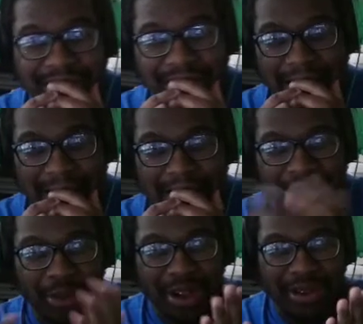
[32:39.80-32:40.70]
And then
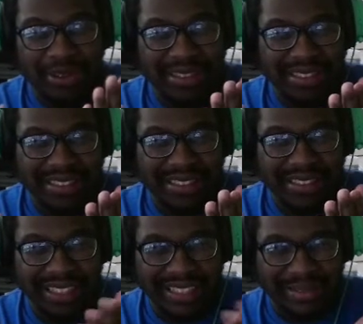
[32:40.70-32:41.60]
what else?
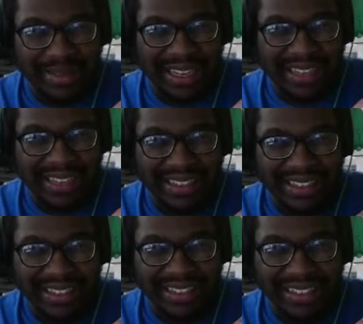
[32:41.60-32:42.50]
That's it, right?
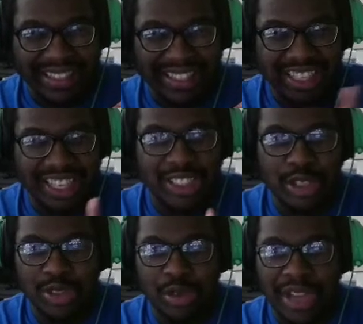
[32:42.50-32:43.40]

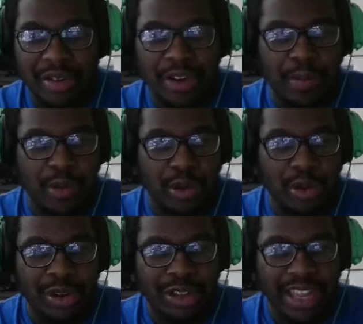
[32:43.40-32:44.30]
Celestials don't count in the
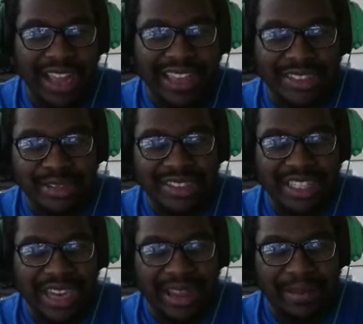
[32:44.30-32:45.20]
pool. ASO's a
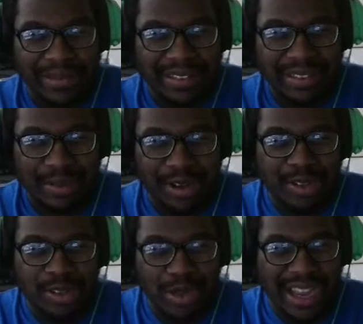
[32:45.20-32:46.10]
champ. What
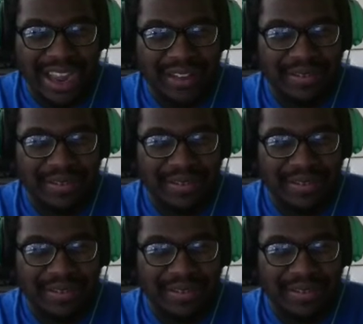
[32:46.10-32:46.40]
else do we have?